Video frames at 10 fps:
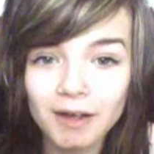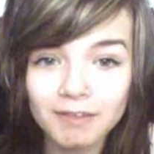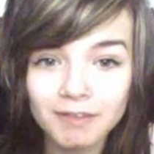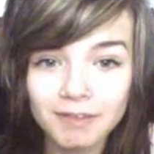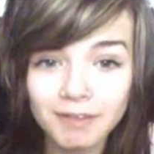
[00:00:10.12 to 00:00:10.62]

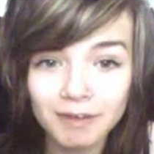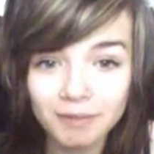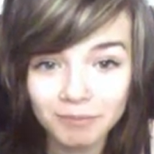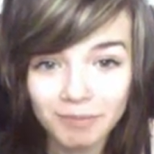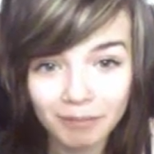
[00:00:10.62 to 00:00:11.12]
As you can
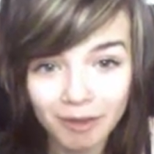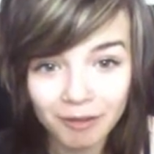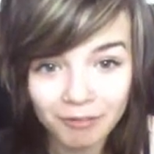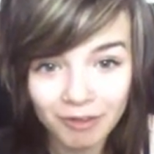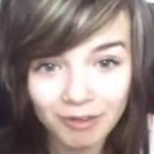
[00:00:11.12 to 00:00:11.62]
tell, me and my
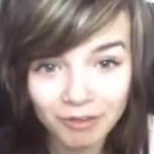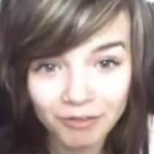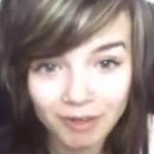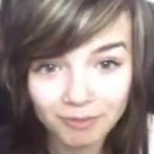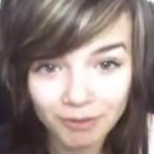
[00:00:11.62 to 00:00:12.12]
girlfriend did
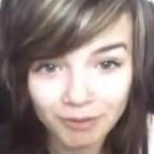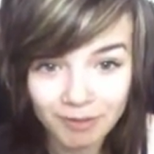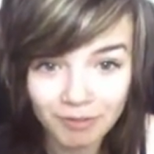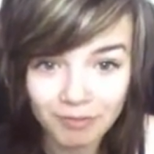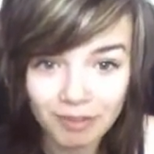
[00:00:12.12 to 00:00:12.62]
try and
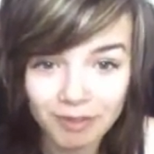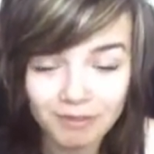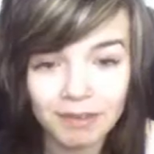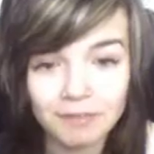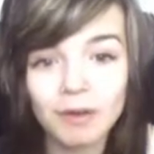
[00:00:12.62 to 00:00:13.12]
record this video
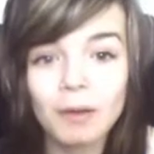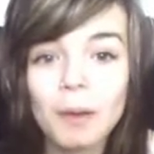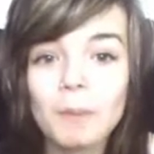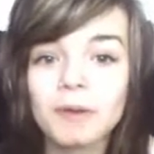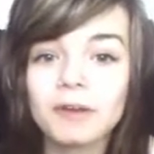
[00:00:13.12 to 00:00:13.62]
together,
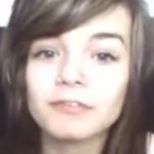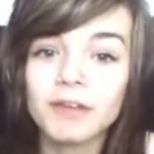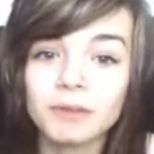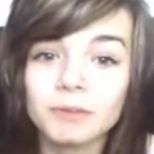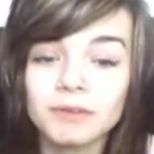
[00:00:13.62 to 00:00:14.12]
but it
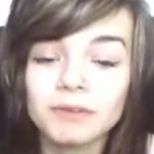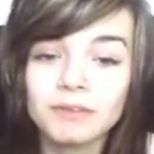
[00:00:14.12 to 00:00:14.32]
failed.